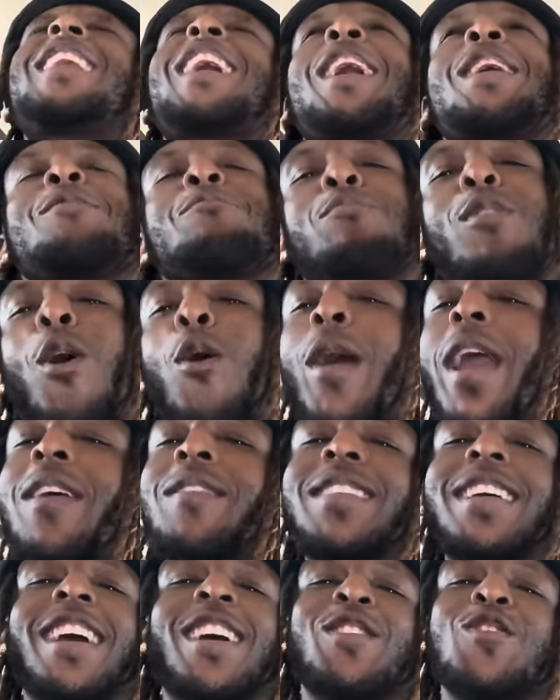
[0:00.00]
Like, bro,
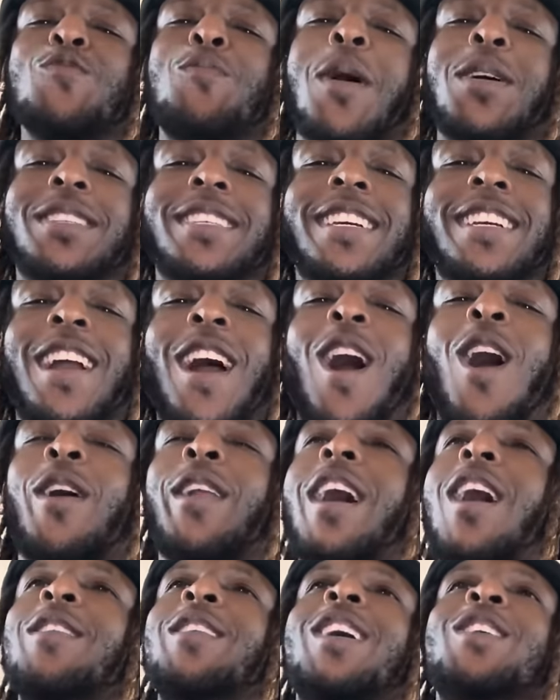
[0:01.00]
every day a new person get
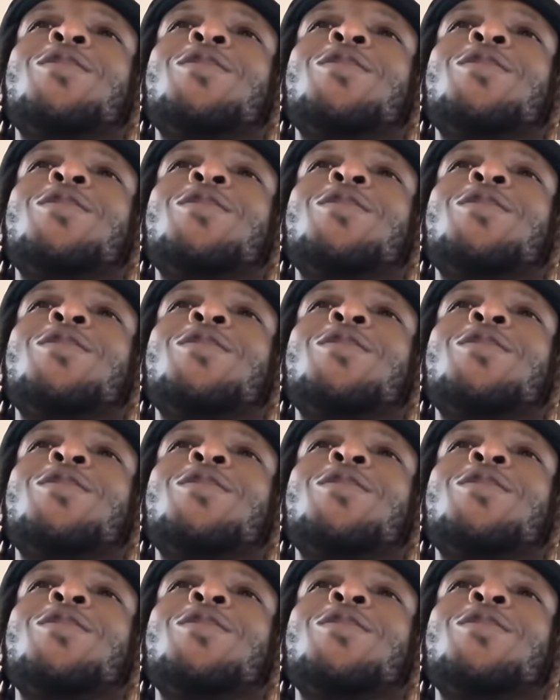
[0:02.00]
called out.